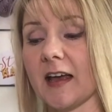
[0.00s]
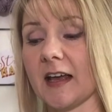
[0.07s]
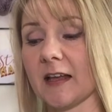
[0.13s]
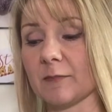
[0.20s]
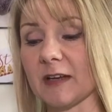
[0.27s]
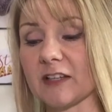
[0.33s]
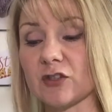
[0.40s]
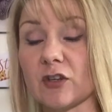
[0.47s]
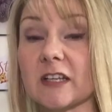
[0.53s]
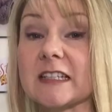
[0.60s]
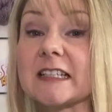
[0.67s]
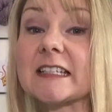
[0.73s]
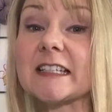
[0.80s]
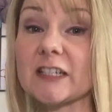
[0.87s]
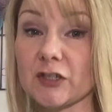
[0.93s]
and makes you
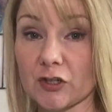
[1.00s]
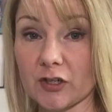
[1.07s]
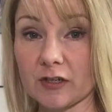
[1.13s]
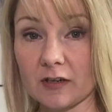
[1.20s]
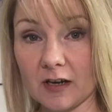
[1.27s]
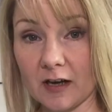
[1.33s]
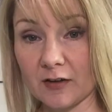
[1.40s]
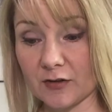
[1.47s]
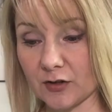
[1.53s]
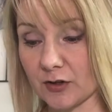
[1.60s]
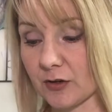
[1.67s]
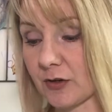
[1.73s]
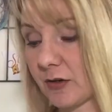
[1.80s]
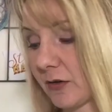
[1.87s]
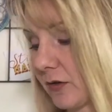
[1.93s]
consider
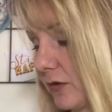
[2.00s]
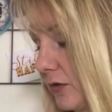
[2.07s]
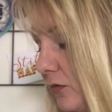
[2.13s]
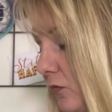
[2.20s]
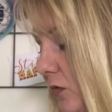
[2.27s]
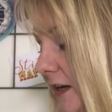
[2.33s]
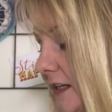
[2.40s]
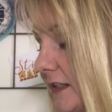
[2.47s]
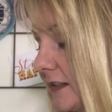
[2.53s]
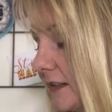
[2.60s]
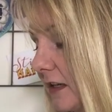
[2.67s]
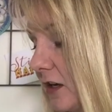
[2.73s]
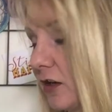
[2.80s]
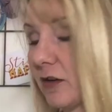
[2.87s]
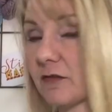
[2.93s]
other ways
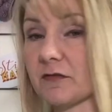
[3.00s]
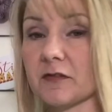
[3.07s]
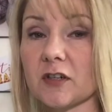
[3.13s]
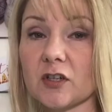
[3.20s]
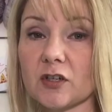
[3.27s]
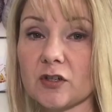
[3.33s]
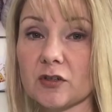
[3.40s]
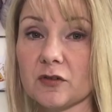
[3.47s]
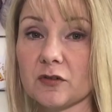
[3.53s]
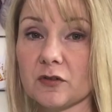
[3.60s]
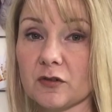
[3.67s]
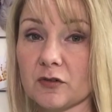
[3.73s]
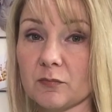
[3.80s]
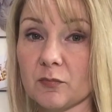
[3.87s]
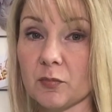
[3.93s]
of
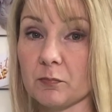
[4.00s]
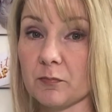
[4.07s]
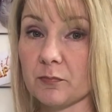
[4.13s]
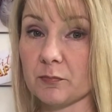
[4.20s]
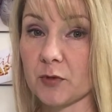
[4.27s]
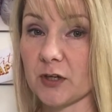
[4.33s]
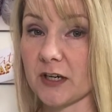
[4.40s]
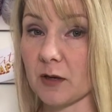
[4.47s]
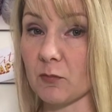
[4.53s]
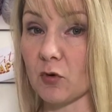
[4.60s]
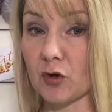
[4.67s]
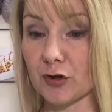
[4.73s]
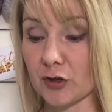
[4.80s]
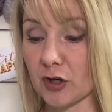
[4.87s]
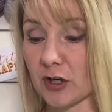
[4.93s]
putting a
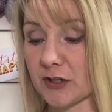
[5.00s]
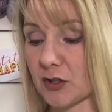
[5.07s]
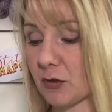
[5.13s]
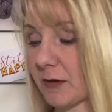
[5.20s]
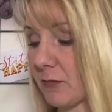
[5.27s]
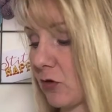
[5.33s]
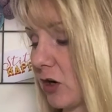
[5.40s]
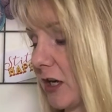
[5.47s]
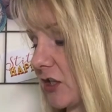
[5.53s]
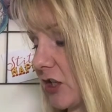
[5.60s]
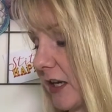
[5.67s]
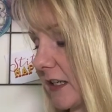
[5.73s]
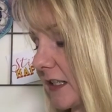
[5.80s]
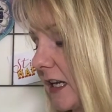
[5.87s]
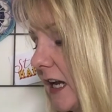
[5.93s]
border onto a
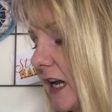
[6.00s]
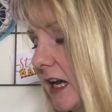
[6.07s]
project.